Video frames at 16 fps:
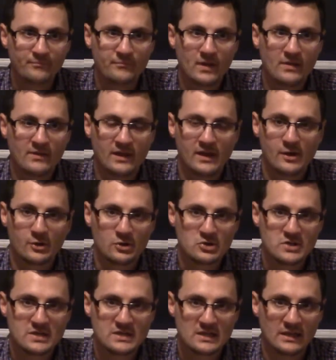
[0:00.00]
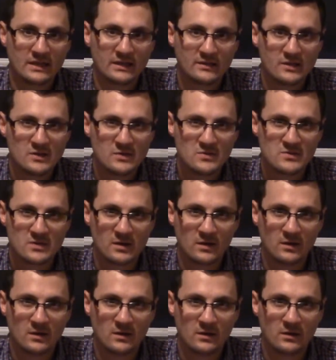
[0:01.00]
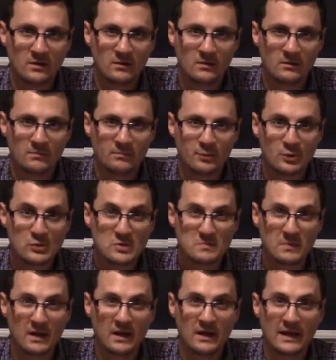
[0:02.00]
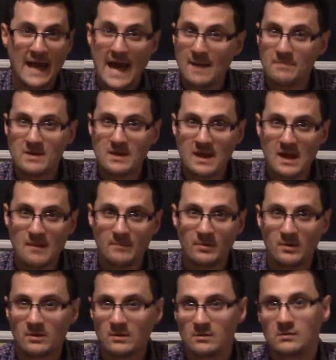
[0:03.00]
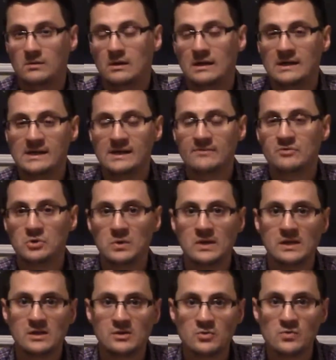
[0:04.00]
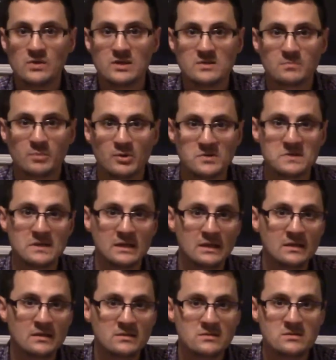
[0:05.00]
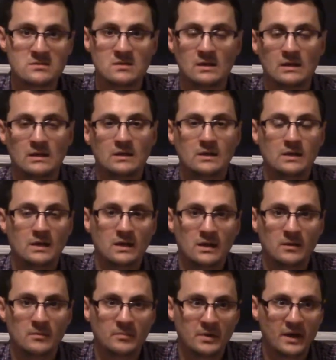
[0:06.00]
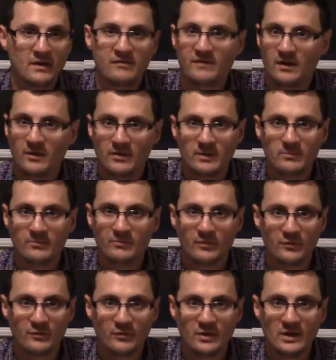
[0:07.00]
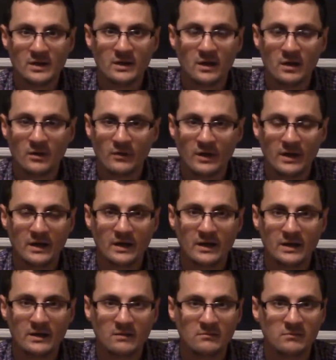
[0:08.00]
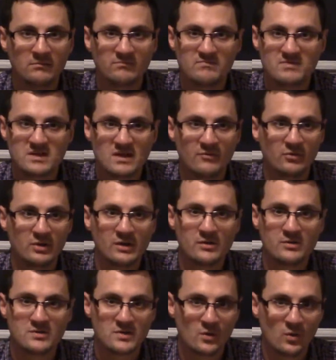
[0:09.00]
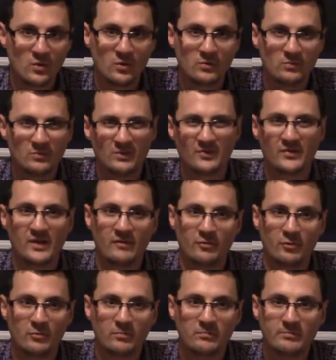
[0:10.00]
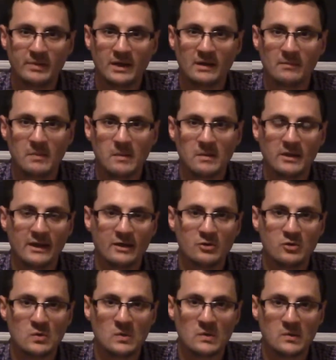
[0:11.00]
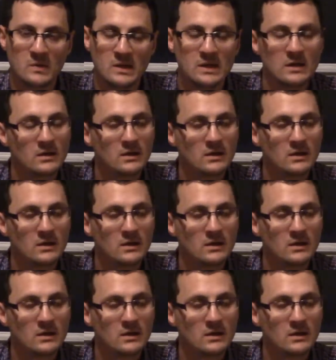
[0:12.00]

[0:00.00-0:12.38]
The character sheets I like to use are produced by Happy Camper. I have no idea who this person is. But I found them for free online several years ago, well, several being maybe like 2 or 3,